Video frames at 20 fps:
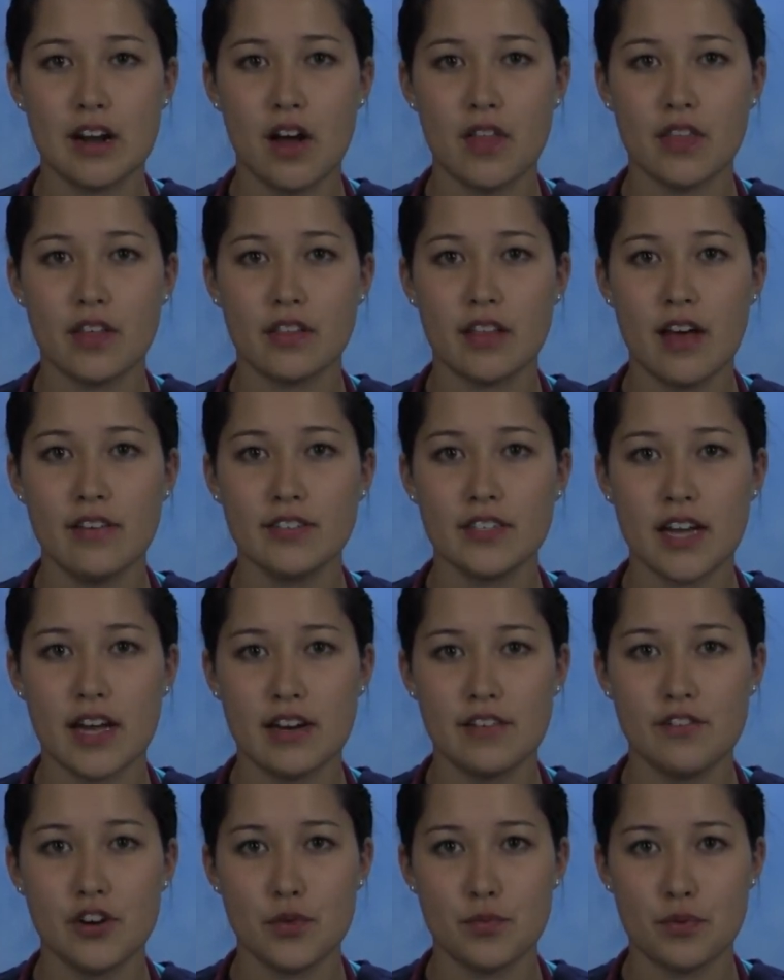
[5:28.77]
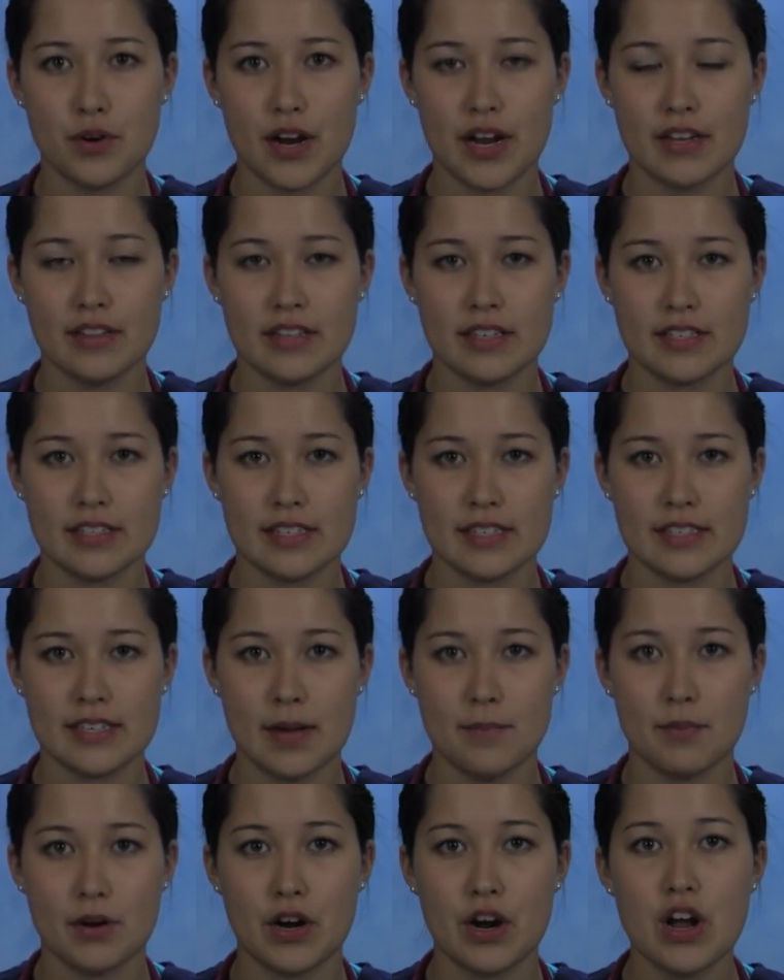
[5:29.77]
on the left side of her brain this
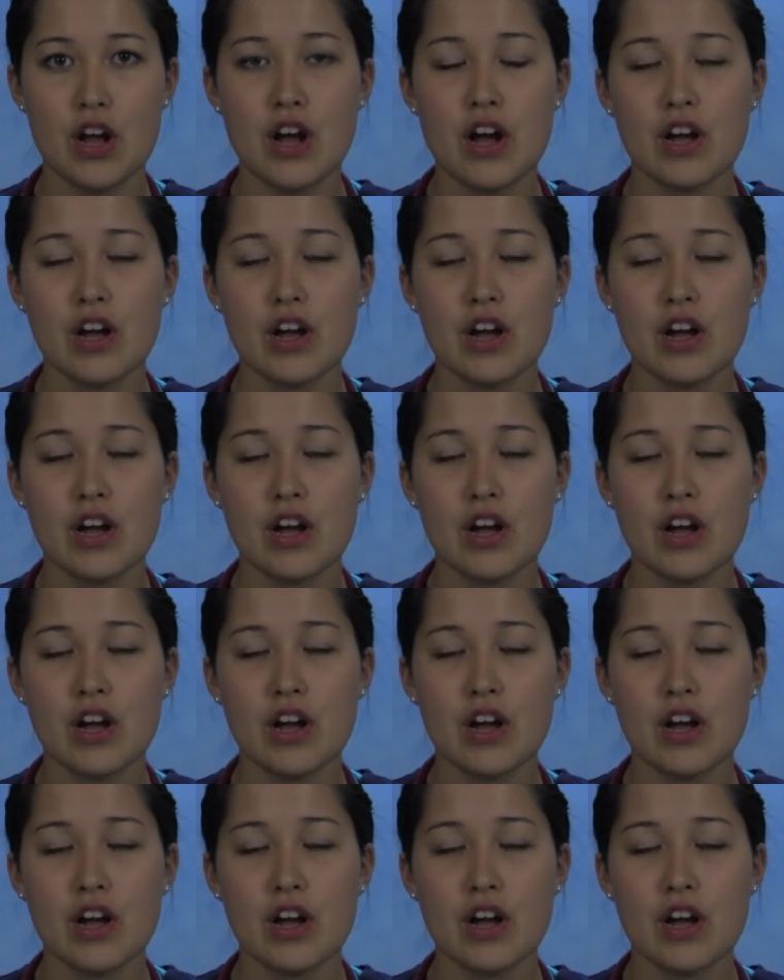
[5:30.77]
December,